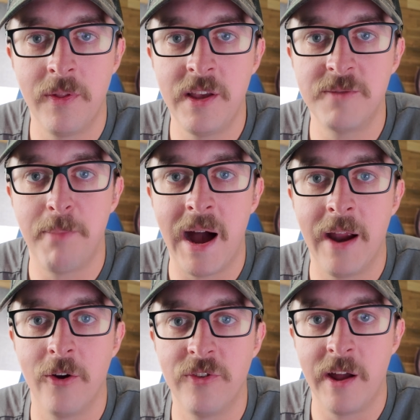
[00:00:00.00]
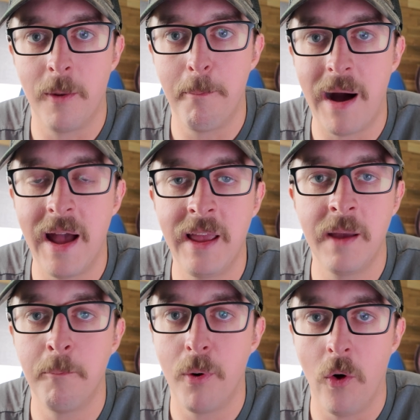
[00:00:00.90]
of these buyers that are buying
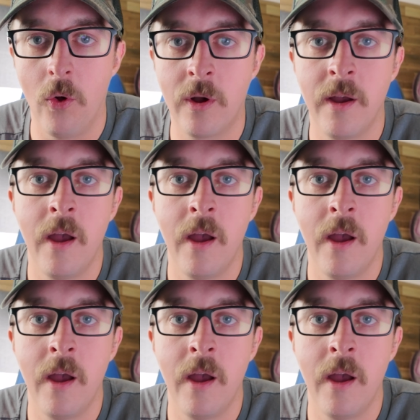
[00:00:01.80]
in bulk